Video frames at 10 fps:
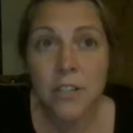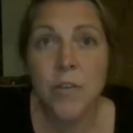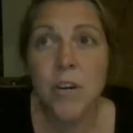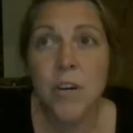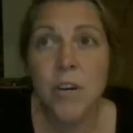
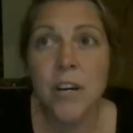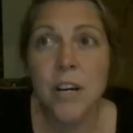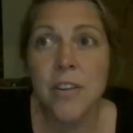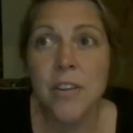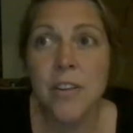not
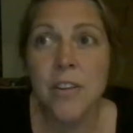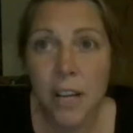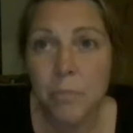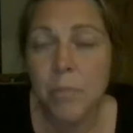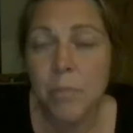just
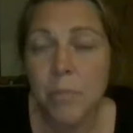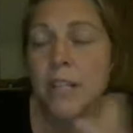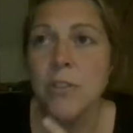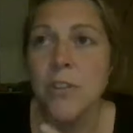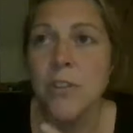for the
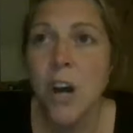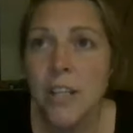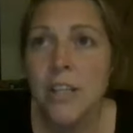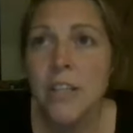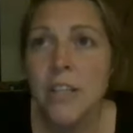client
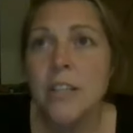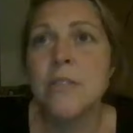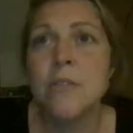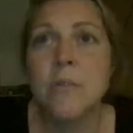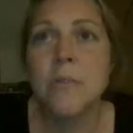base or the
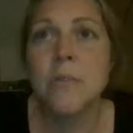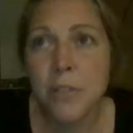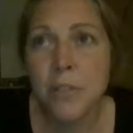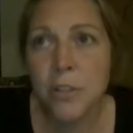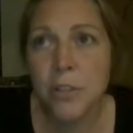
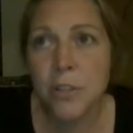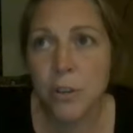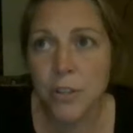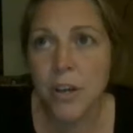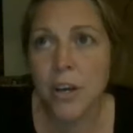audience or
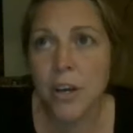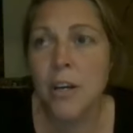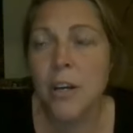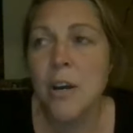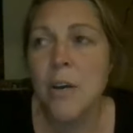whatever your
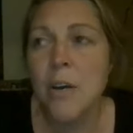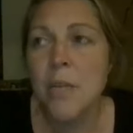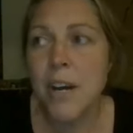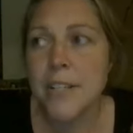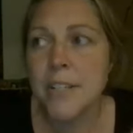goals are,